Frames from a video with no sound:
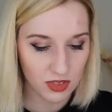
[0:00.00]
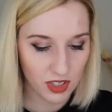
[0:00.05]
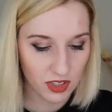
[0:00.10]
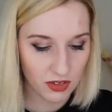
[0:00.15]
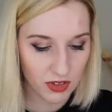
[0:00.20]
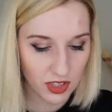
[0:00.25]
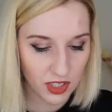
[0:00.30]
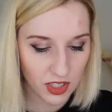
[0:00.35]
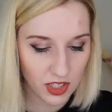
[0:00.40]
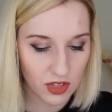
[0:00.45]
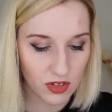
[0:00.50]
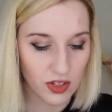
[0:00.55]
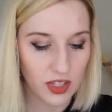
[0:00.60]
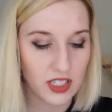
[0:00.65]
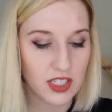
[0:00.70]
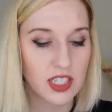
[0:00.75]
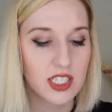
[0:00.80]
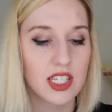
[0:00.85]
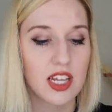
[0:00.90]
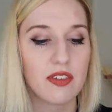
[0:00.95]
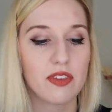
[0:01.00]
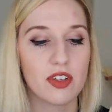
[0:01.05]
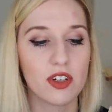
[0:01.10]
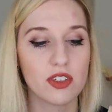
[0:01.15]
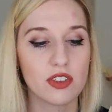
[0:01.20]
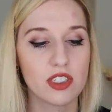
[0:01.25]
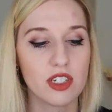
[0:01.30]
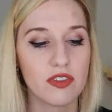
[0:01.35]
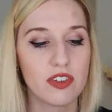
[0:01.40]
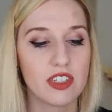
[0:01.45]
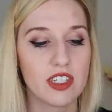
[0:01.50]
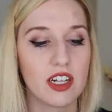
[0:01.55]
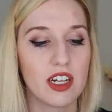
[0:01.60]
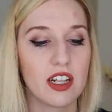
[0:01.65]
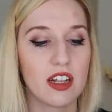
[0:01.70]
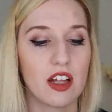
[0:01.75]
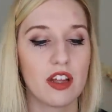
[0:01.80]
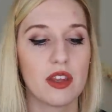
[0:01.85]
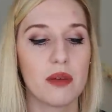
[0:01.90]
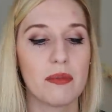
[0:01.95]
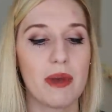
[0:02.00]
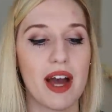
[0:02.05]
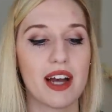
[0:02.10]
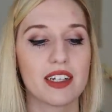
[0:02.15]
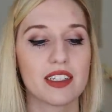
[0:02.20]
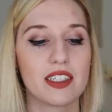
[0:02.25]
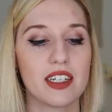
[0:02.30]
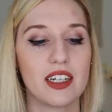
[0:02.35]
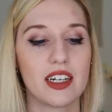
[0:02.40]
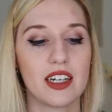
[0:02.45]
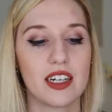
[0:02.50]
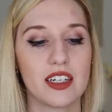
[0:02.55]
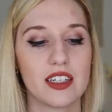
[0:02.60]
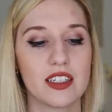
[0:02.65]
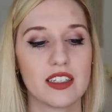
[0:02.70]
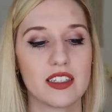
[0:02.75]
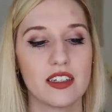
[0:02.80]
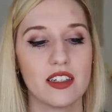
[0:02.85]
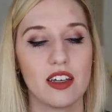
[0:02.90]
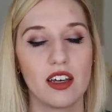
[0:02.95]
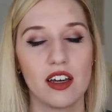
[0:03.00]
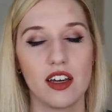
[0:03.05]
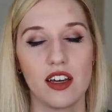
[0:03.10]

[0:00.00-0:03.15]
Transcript: really, really cute. It does have little divots in it. On the back side, it is